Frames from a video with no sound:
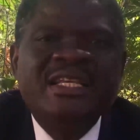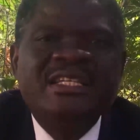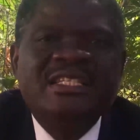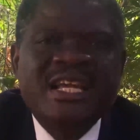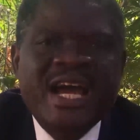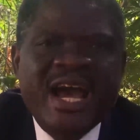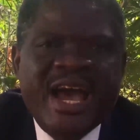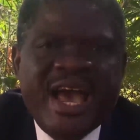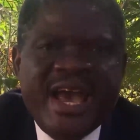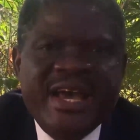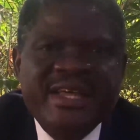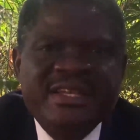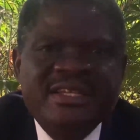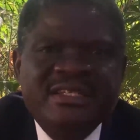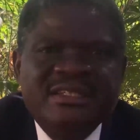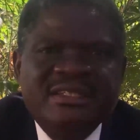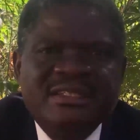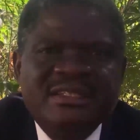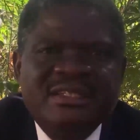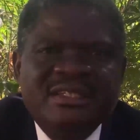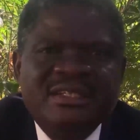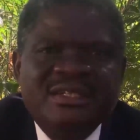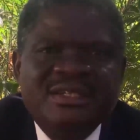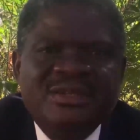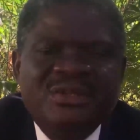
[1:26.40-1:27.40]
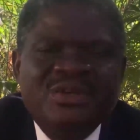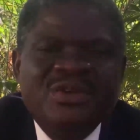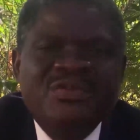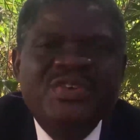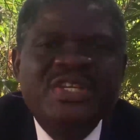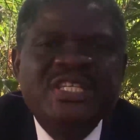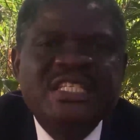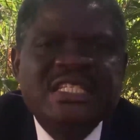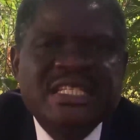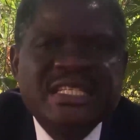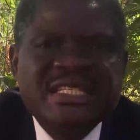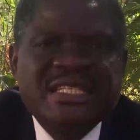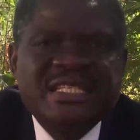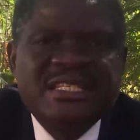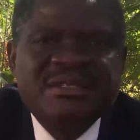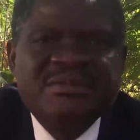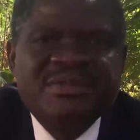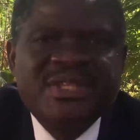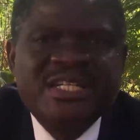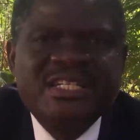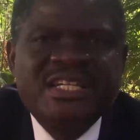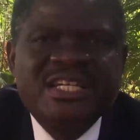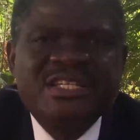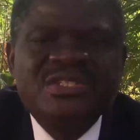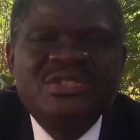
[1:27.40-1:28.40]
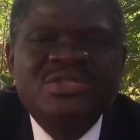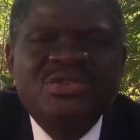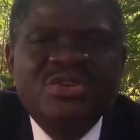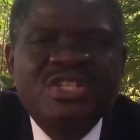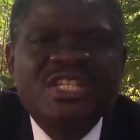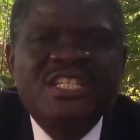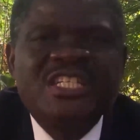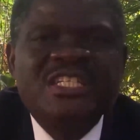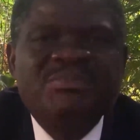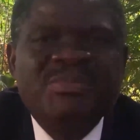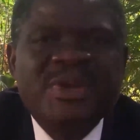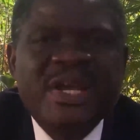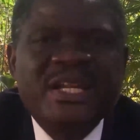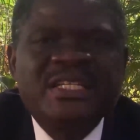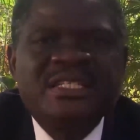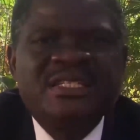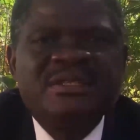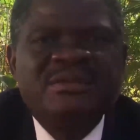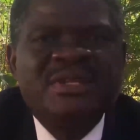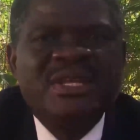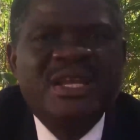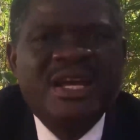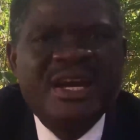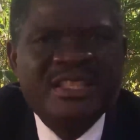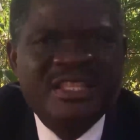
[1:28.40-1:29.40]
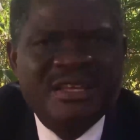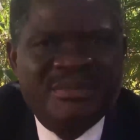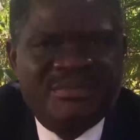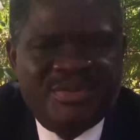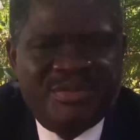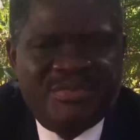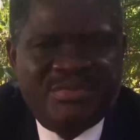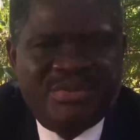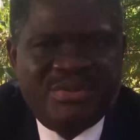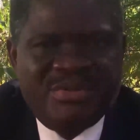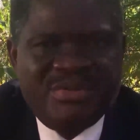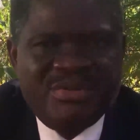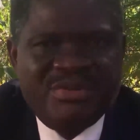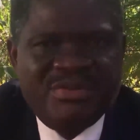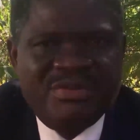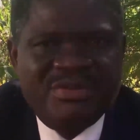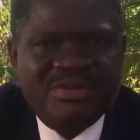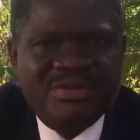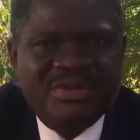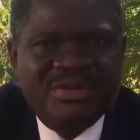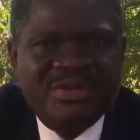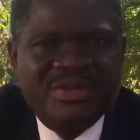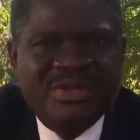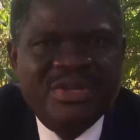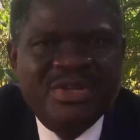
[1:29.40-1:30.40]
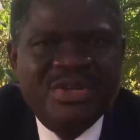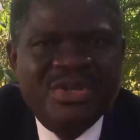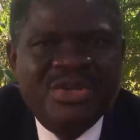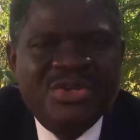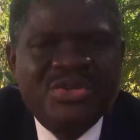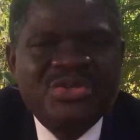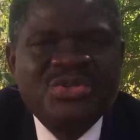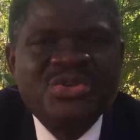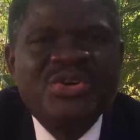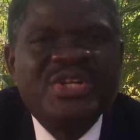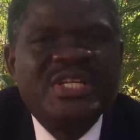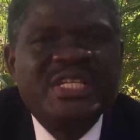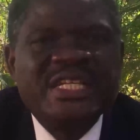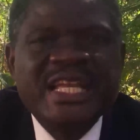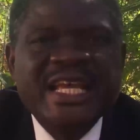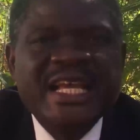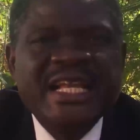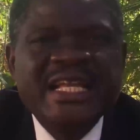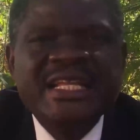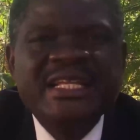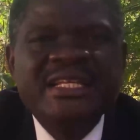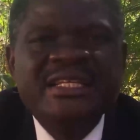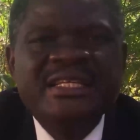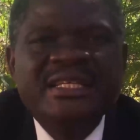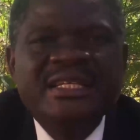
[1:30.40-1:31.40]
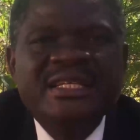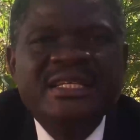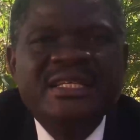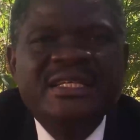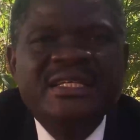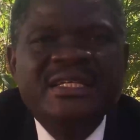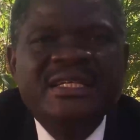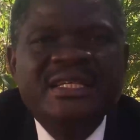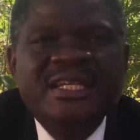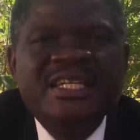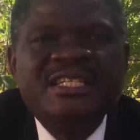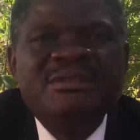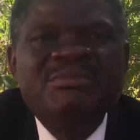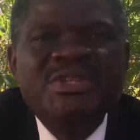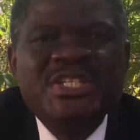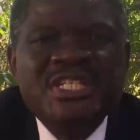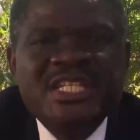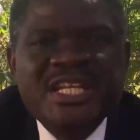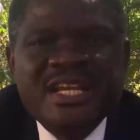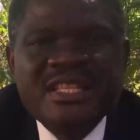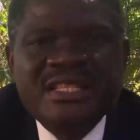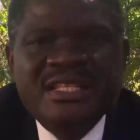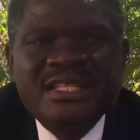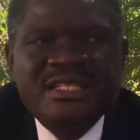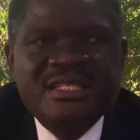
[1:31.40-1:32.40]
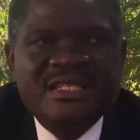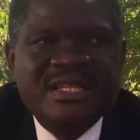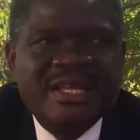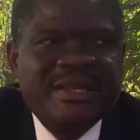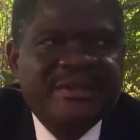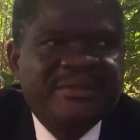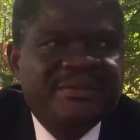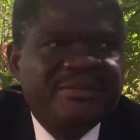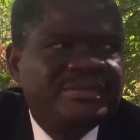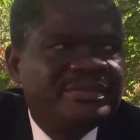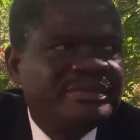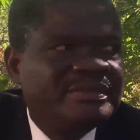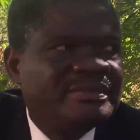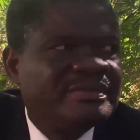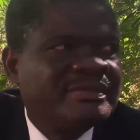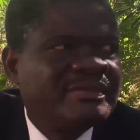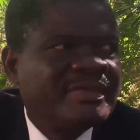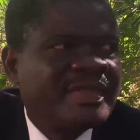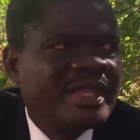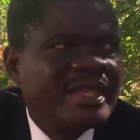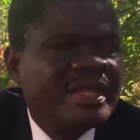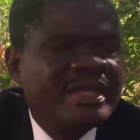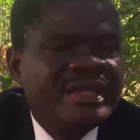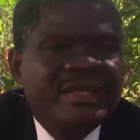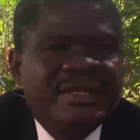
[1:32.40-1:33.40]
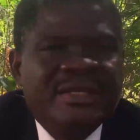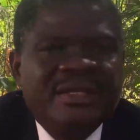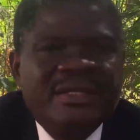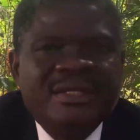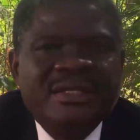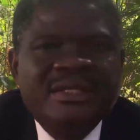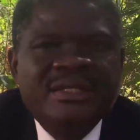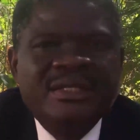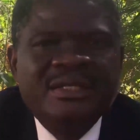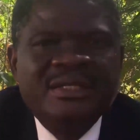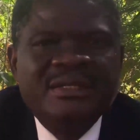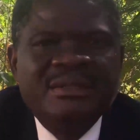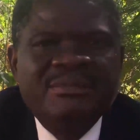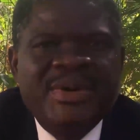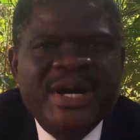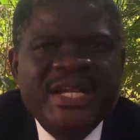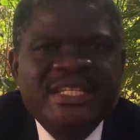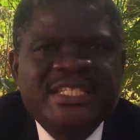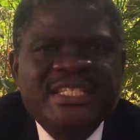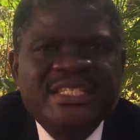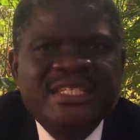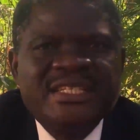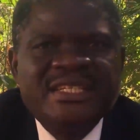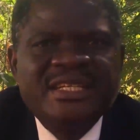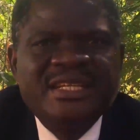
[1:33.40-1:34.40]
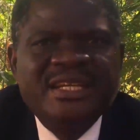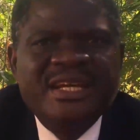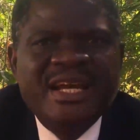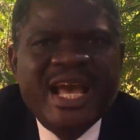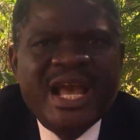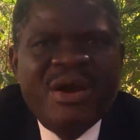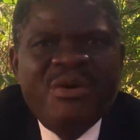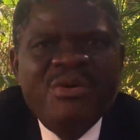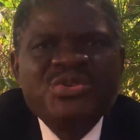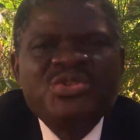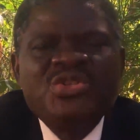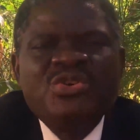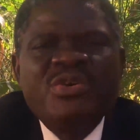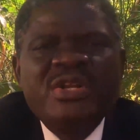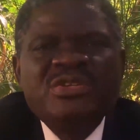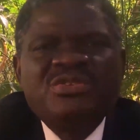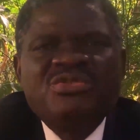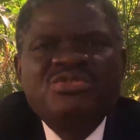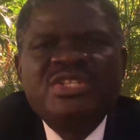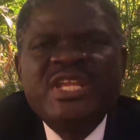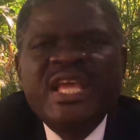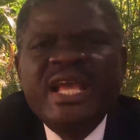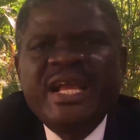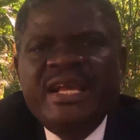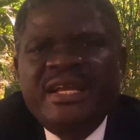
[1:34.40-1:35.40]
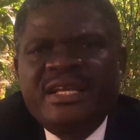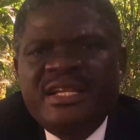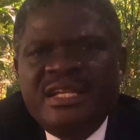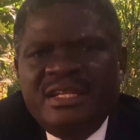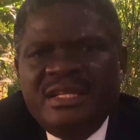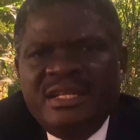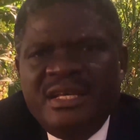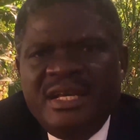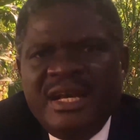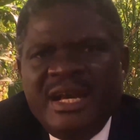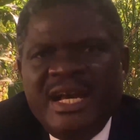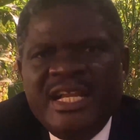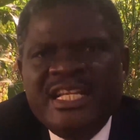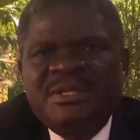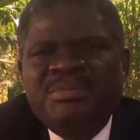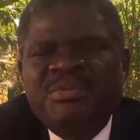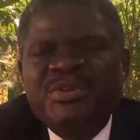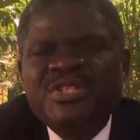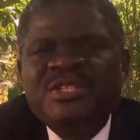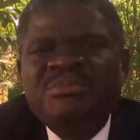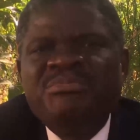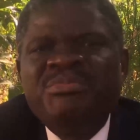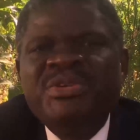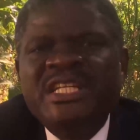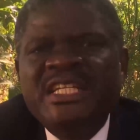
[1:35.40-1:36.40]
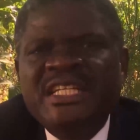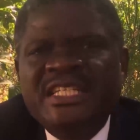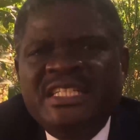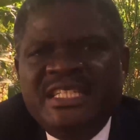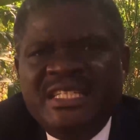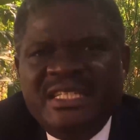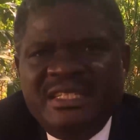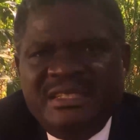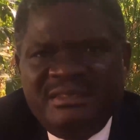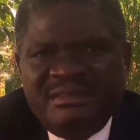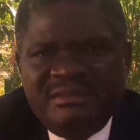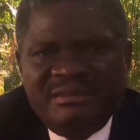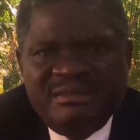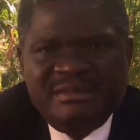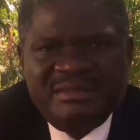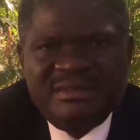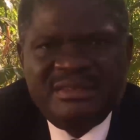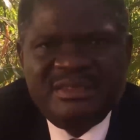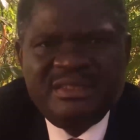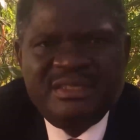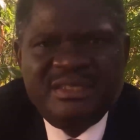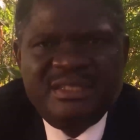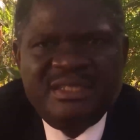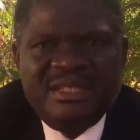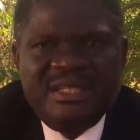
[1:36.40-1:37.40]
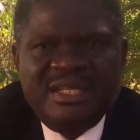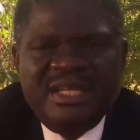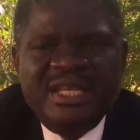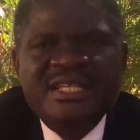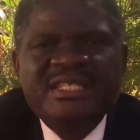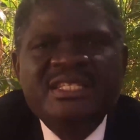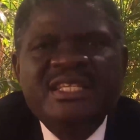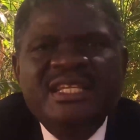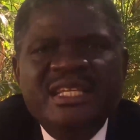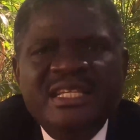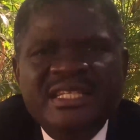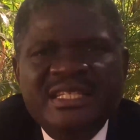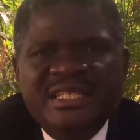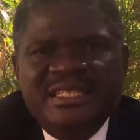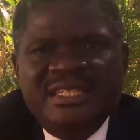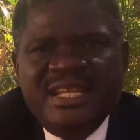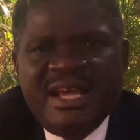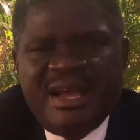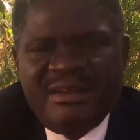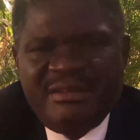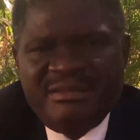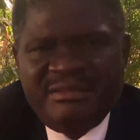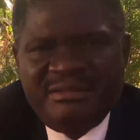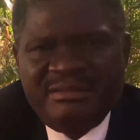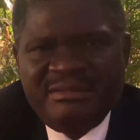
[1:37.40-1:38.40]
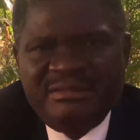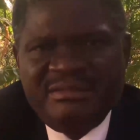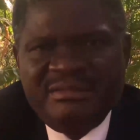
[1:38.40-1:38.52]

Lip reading: and tired of a system that does not respect other people. So really, let me take this day. But I also want to take responsibility as a leader,